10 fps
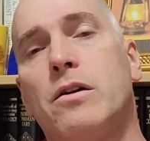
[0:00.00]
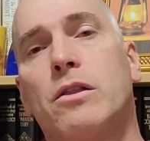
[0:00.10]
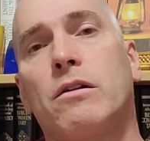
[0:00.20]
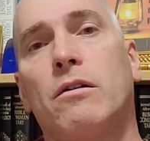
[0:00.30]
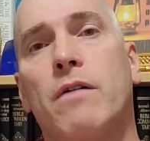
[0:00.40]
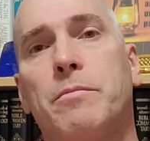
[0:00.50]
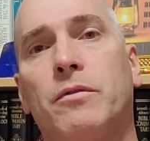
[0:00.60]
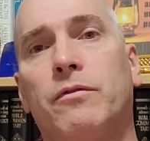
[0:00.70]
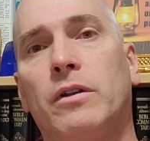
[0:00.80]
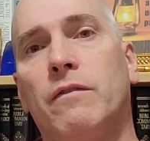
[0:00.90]
earth corrupt
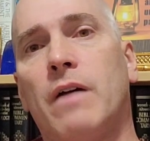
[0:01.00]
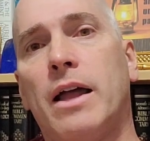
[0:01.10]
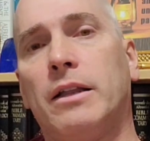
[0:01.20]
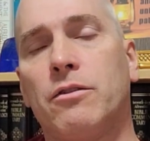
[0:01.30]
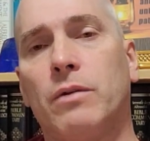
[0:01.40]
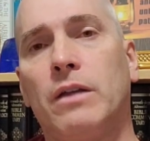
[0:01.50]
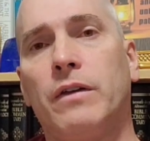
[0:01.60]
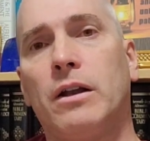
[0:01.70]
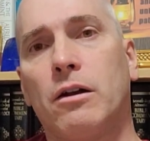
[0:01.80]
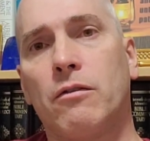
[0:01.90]
and full of violence. We're
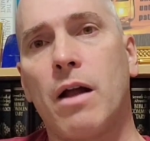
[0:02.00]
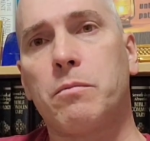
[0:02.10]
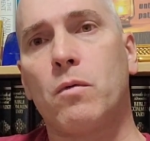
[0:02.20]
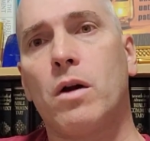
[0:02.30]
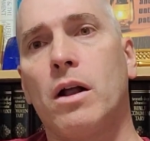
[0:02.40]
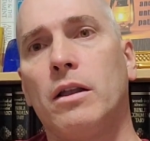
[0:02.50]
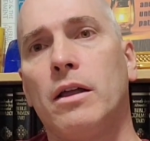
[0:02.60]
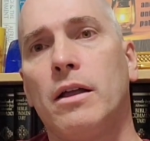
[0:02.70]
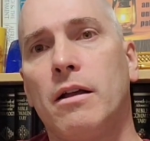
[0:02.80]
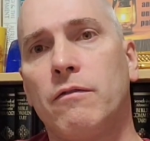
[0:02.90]
living in a corrupt world,
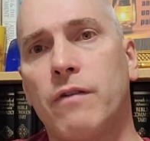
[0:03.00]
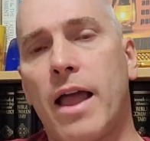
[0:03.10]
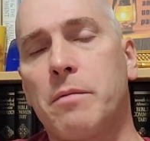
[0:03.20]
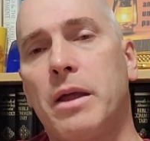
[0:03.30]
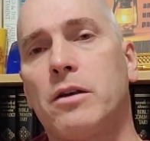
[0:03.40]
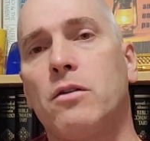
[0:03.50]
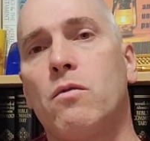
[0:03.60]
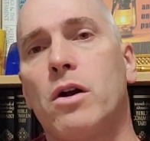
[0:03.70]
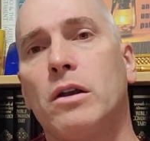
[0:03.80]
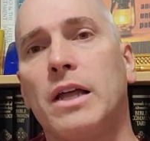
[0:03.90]
fragmented
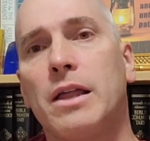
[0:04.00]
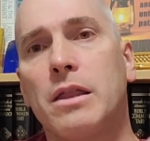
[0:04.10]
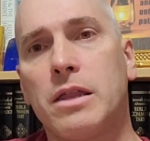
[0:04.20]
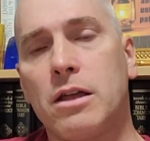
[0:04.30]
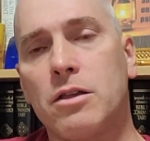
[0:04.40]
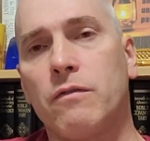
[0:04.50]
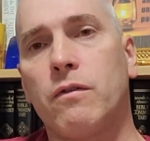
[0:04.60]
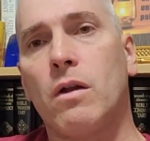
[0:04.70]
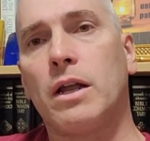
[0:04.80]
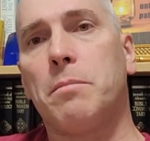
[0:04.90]
world. Things are
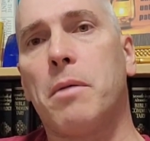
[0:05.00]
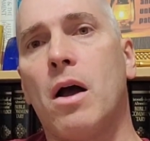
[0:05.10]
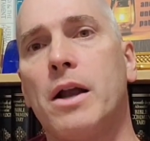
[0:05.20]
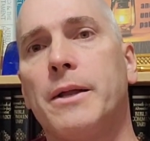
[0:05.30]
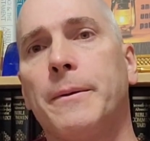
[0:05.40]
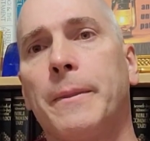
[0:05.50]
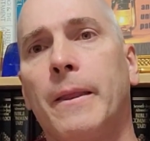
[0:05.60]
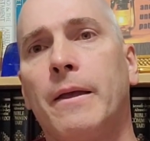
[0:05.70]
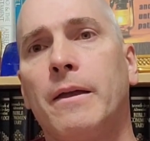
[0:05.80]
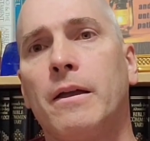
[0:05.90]
falling apart.
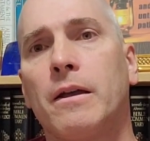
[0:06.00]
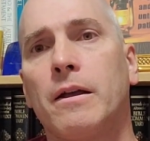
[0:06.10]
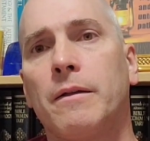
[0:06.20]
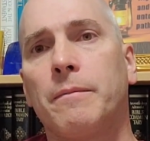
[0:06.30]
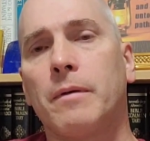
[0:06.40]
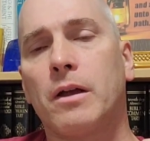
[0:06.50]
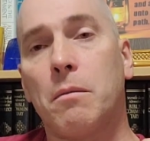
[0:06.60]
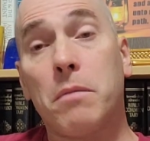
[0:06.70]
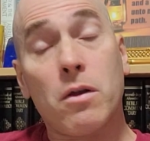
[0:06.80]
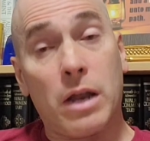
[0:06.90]

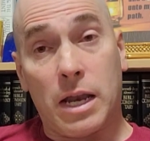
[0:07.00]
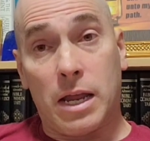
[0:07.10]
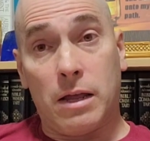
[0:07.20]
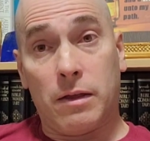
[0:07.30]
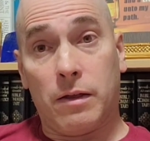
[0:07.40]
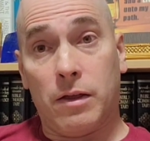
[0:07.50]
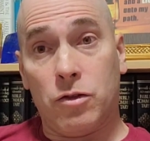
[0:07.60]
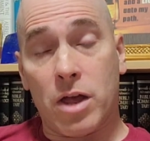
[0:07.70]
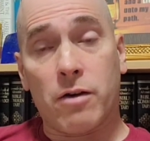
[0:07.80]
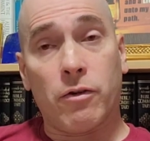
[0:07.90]
Community, in
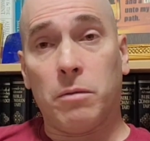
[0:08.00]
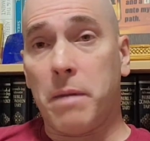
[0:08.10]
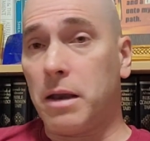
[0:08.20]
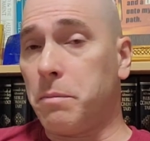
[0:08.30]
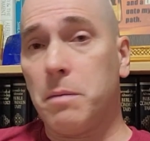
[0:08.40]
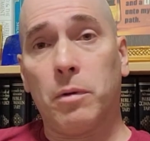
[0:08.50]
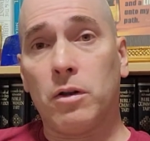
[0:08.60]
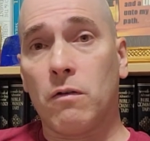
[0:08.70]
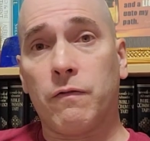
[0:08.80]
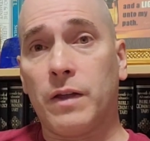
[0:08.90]
general, many people
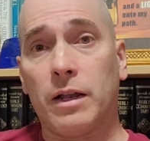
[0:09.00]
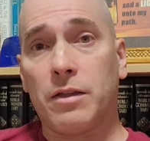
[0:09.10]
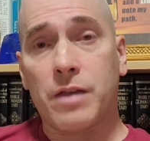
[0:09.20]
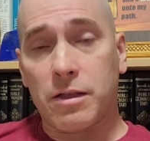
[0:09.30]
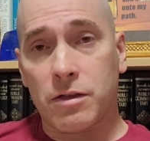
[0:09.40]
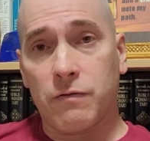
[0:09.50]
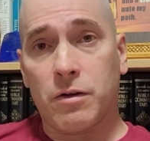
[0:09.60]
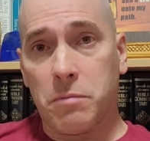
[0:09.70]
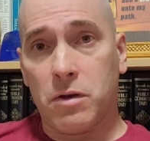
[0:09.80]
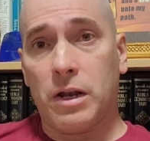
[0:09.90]
don't feel a sense of
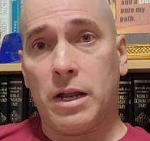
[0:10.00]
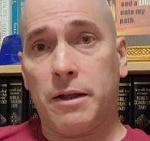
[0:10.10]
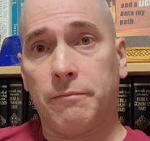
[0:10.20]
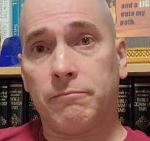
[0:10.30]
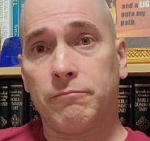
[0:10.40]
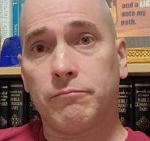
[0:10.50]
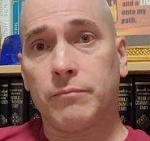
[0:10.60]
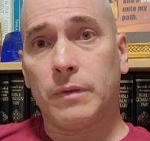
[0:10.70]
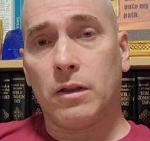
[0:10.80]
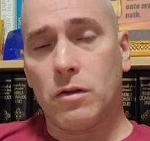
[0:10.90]
community.
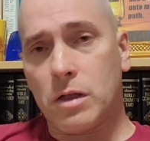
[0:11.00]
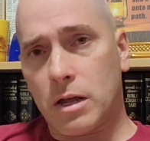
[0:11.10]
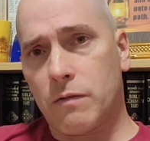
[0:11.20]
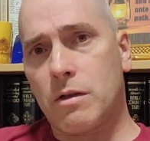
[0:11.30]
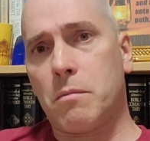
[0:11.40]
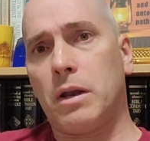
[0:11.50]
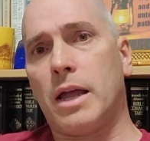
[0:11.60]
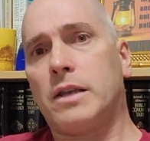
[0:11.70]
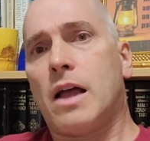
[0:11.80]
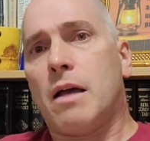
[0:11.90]
So you think of someone
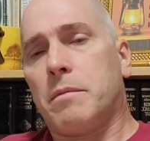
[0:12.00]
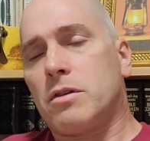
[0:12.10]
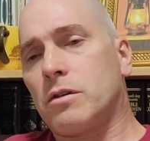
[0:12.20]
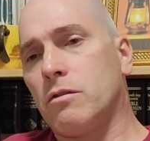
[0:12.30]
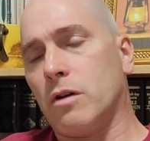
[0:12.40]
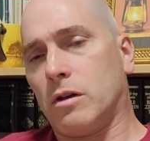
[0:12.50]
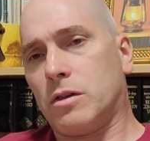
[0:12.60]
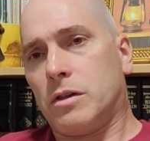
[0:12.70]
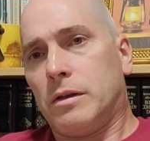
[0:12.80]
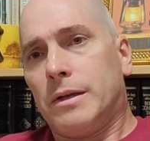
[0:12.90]
like Thomas Crooks,